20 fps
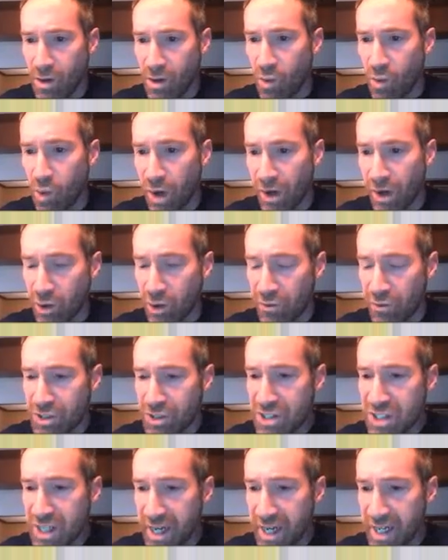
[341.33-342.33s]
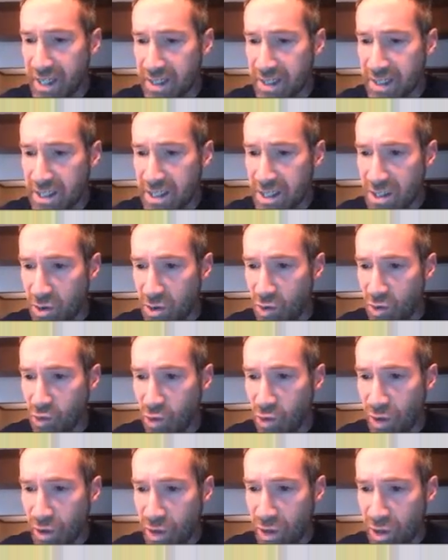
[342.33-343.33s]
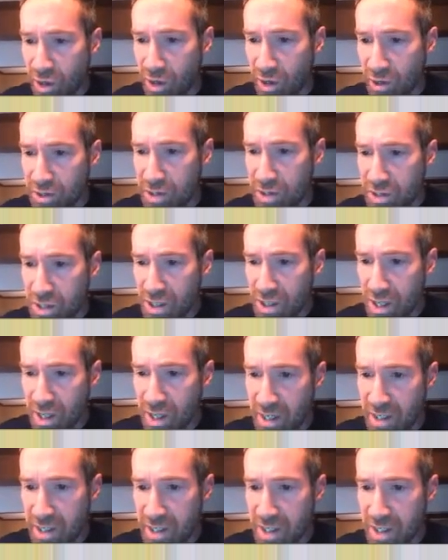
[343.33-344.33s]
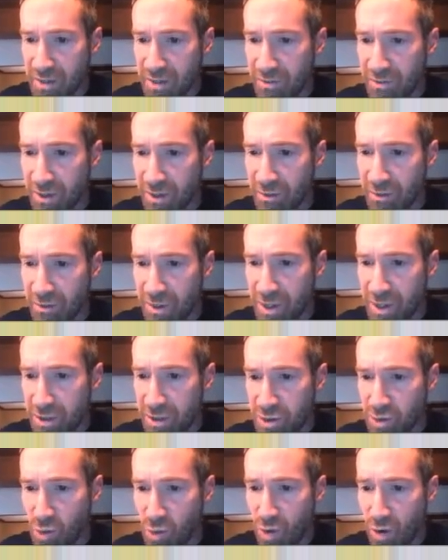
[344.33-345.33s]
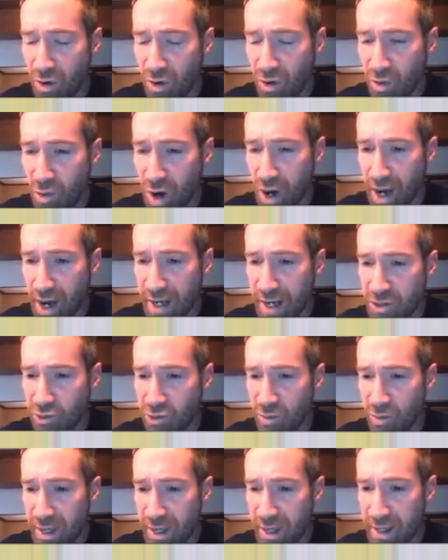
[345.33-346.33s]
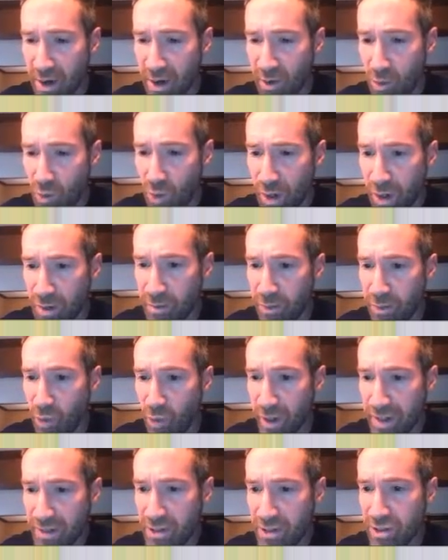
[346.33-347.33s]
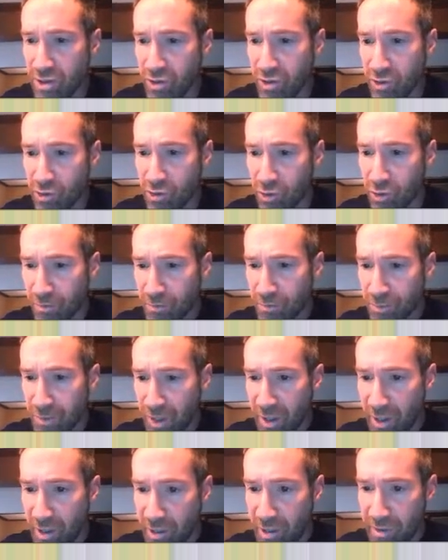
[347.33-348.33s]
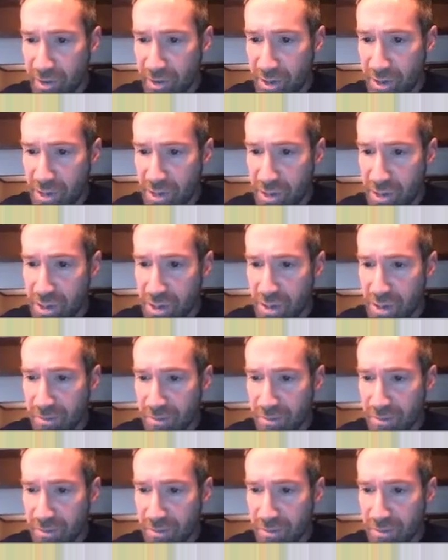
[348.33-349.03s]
1/seconds, or hertz. Significant figures wise, we'll make that 1.2 hertz.